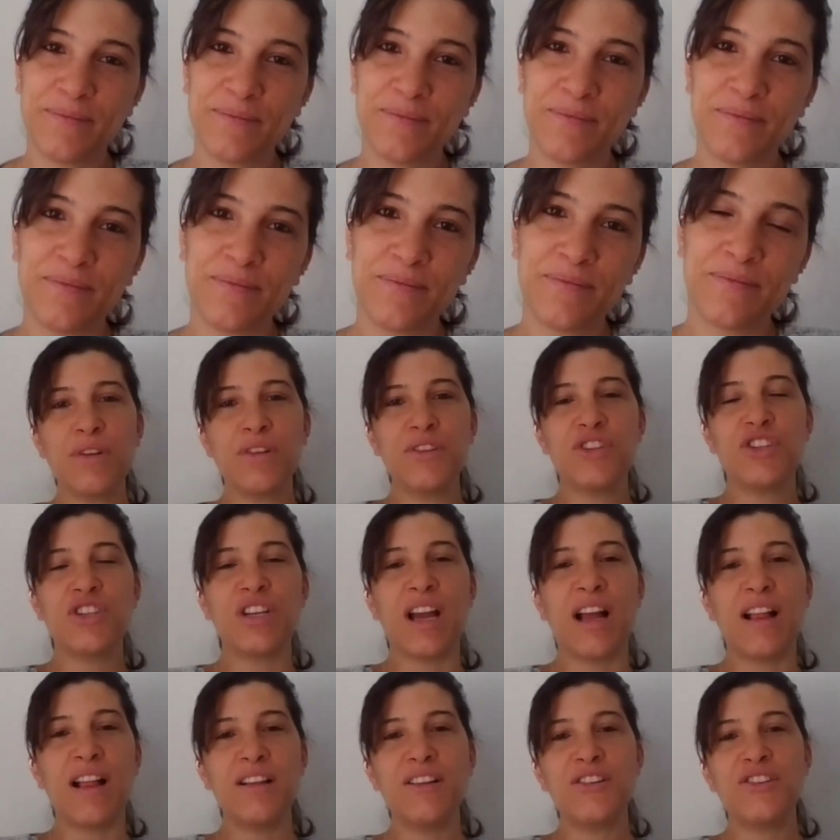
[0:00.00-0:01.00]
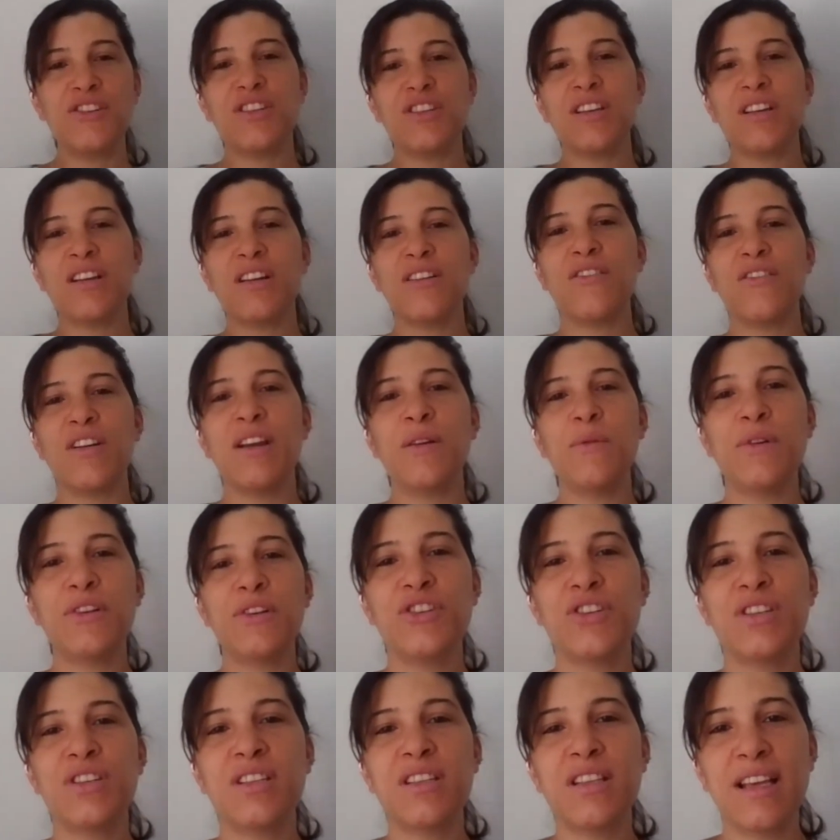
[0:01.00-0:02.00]
There's a real challenge there, right? Which
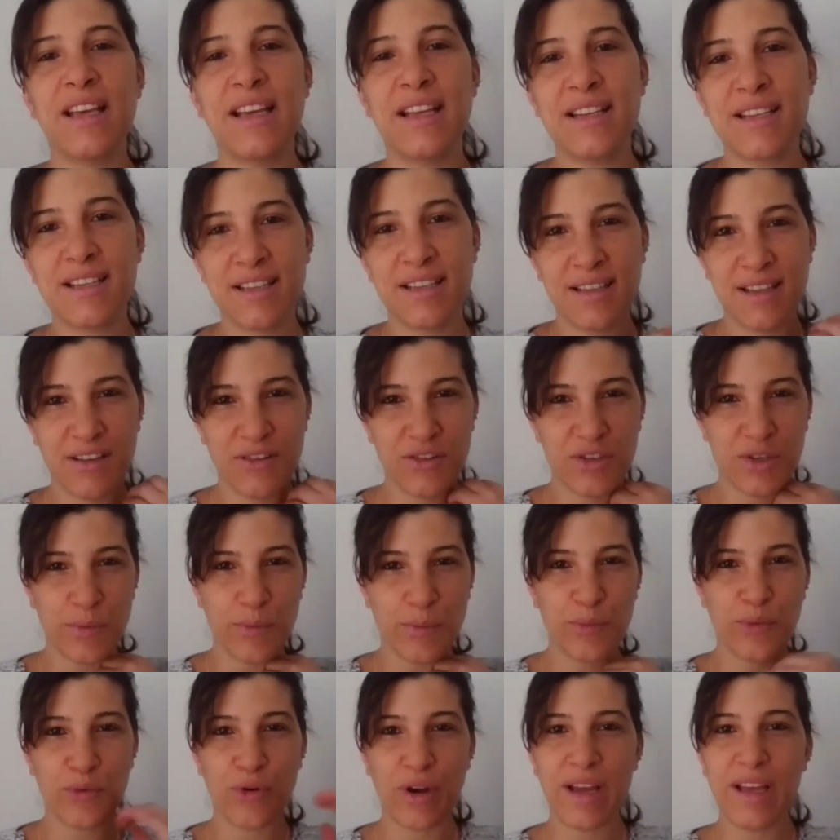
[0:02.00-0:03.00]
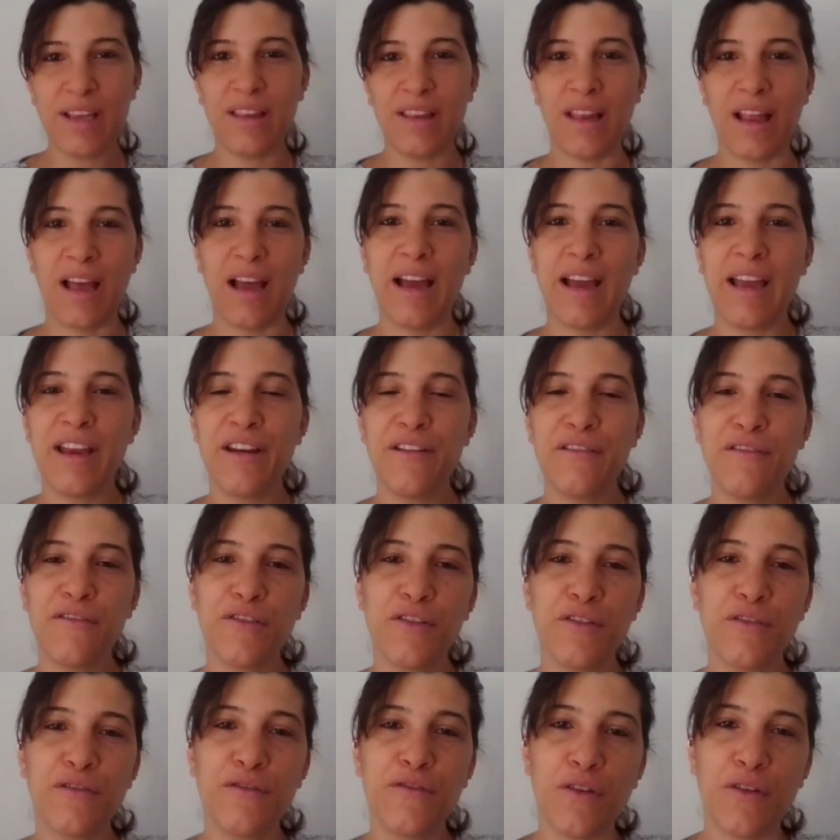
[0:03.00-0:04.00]
is that there's a bright line
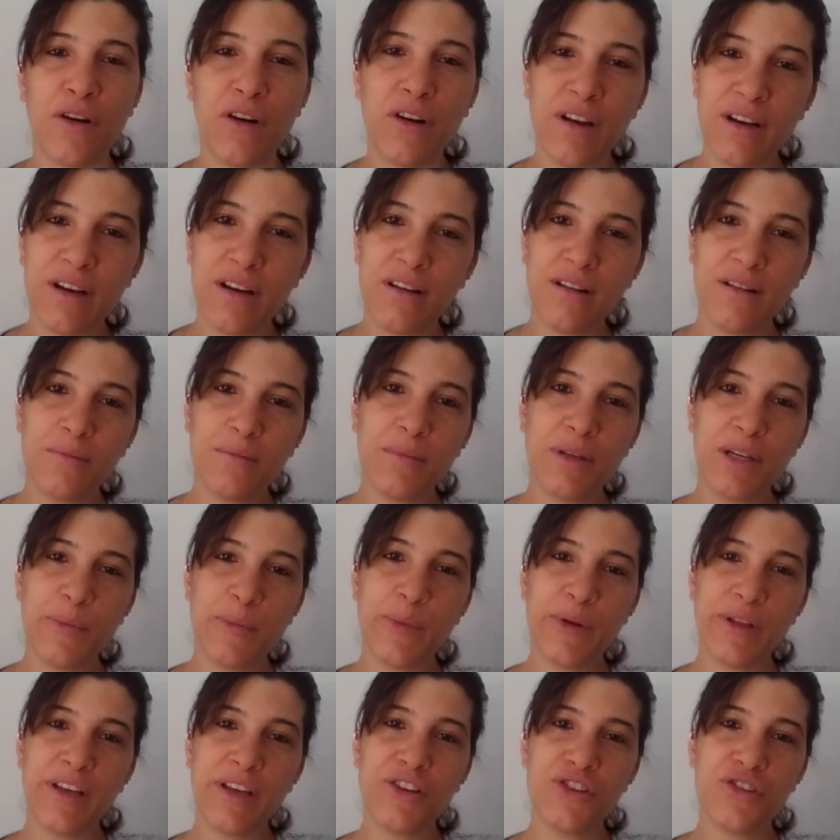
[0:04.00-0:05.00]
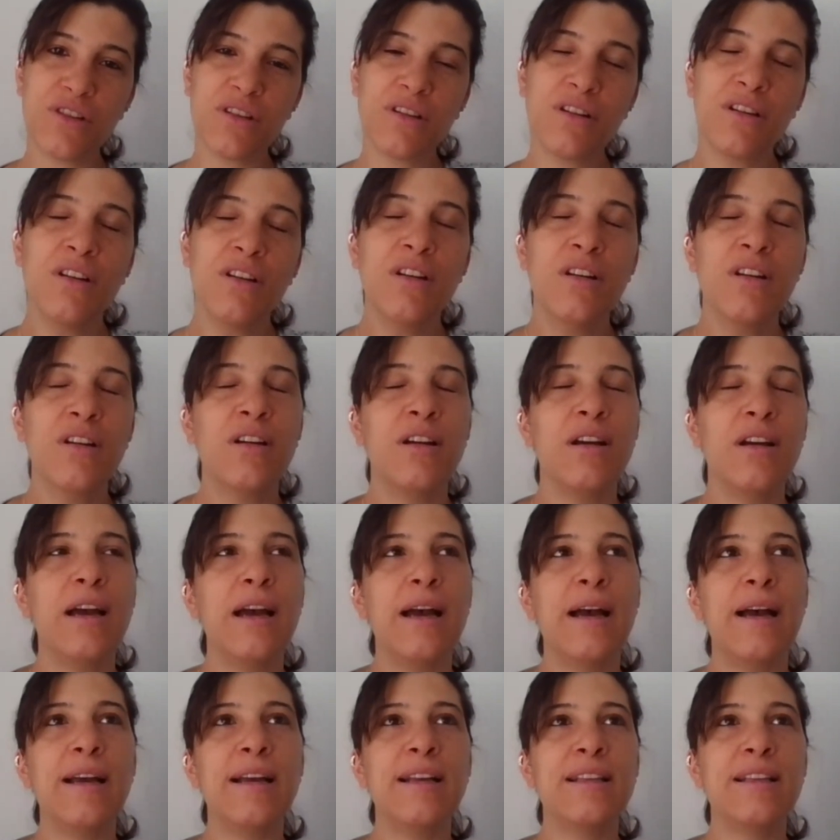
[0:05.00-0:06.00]
for foreign manipulation.
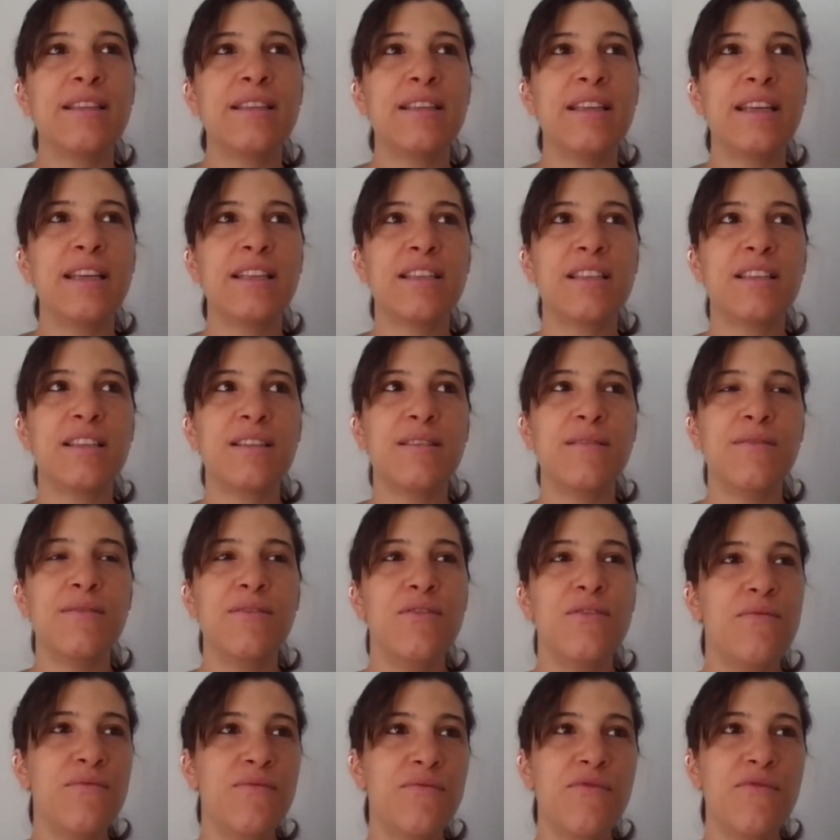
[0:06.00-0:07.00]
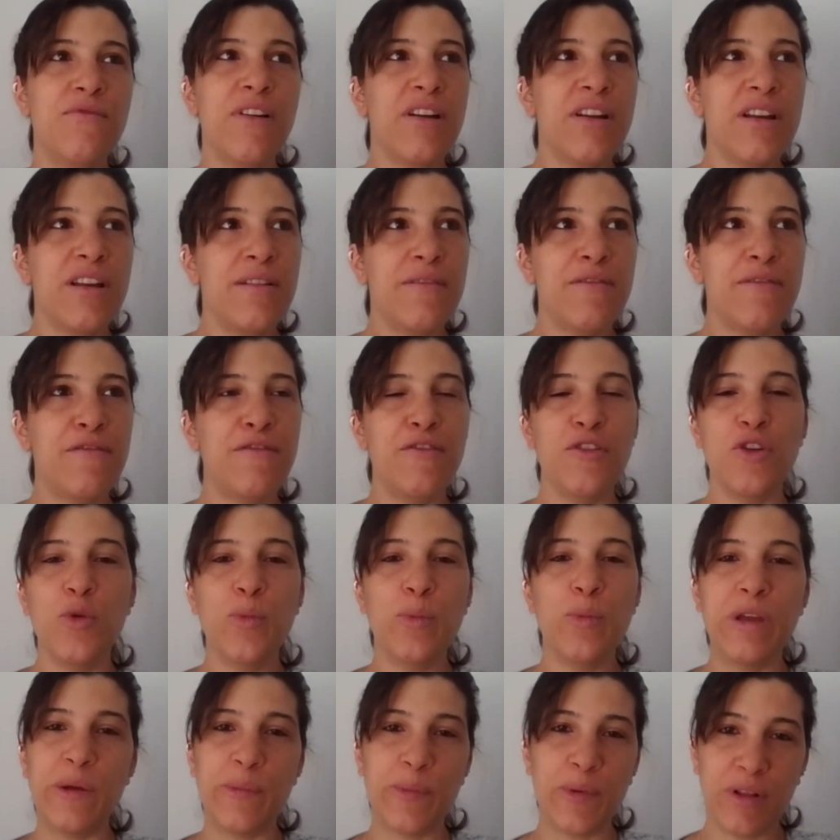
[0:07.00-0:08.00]
It's very few
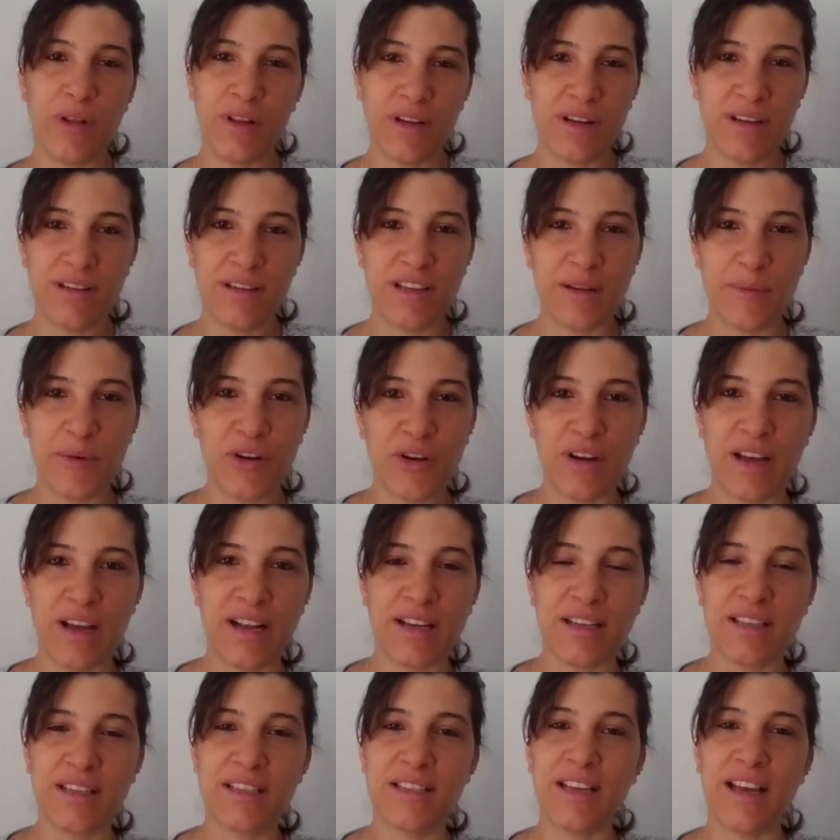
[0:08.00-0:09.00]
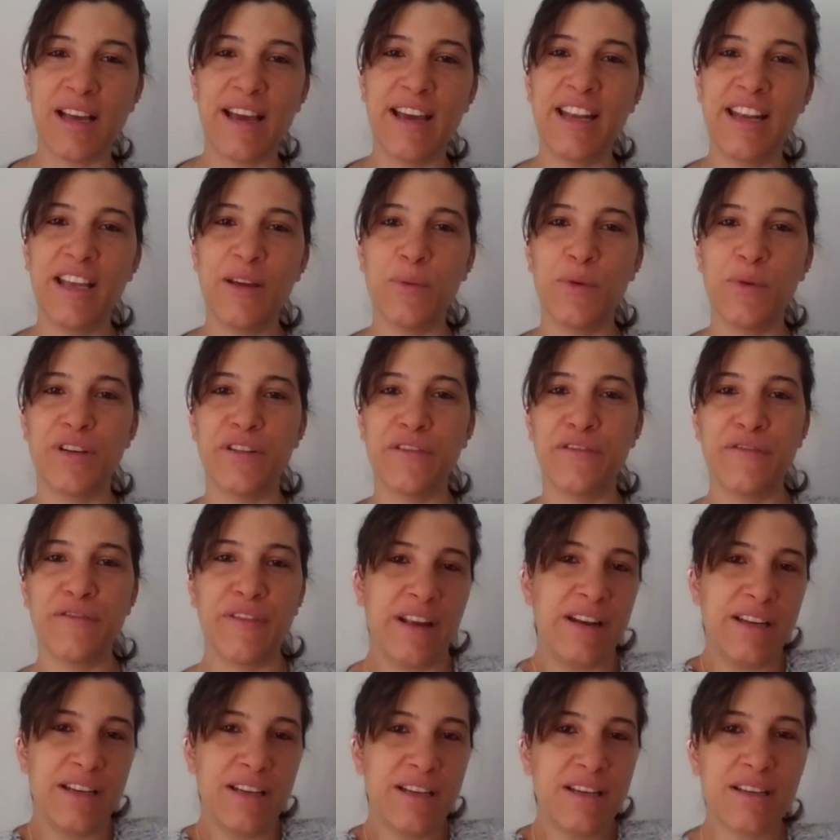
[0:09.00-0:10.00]
people in a democratic society would
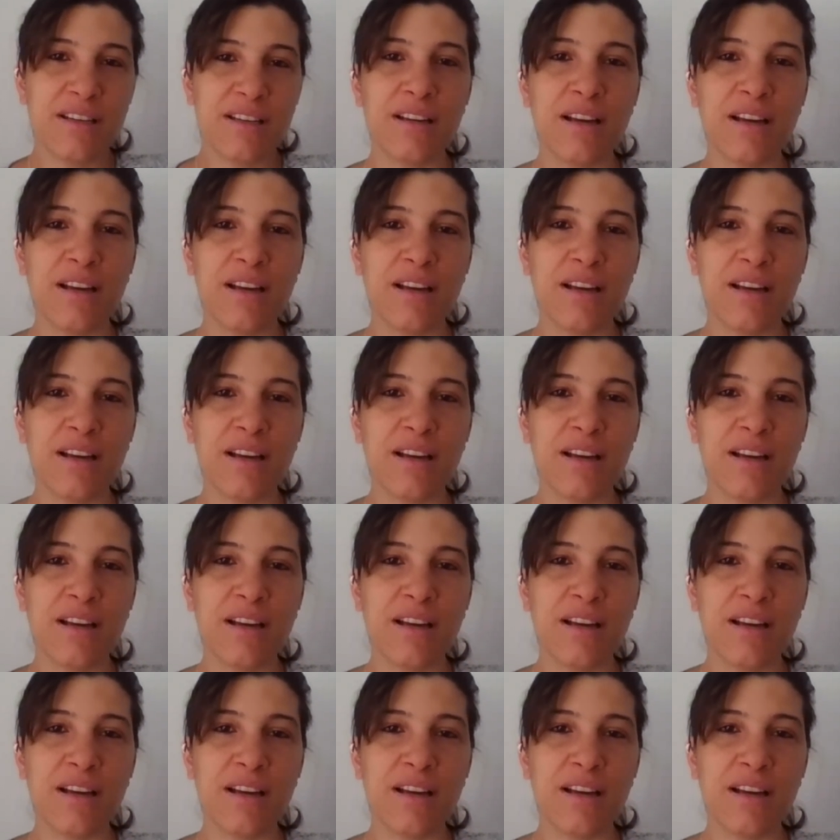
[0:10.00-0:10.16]
defend it.